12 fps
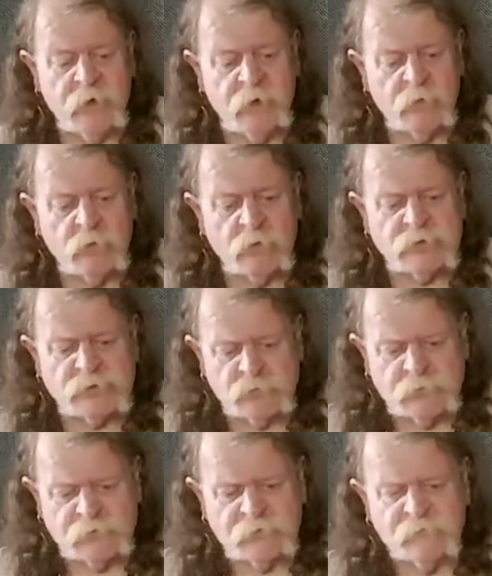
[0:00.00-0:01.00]
The ones
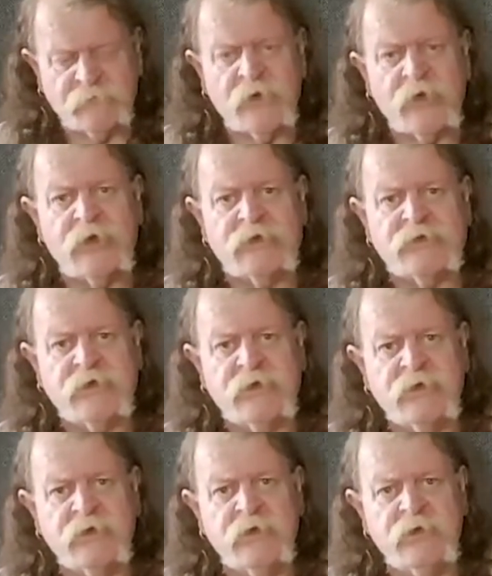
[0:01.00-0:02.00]
with the flies in
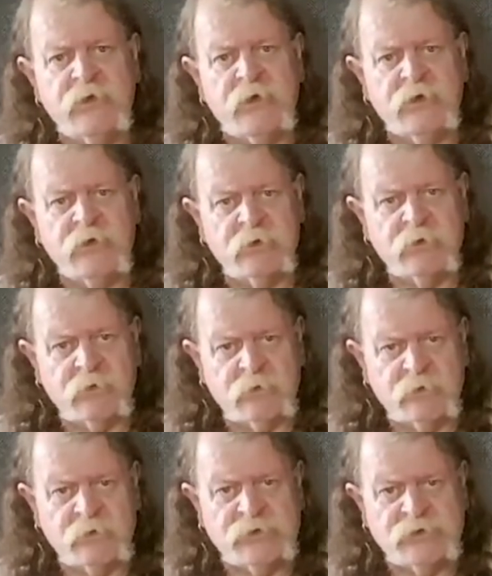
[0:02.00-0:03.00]
and the
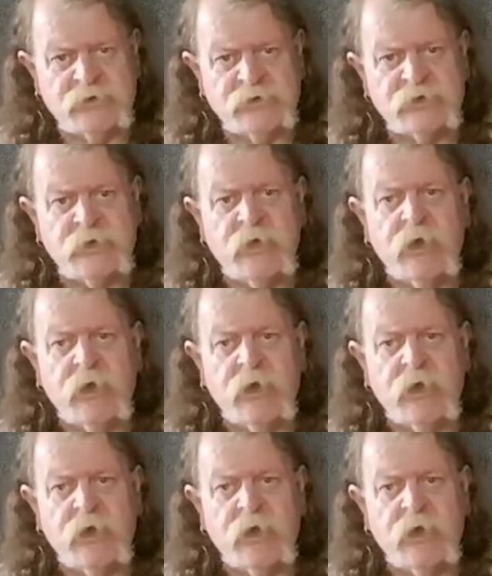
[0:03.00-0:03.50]
creatures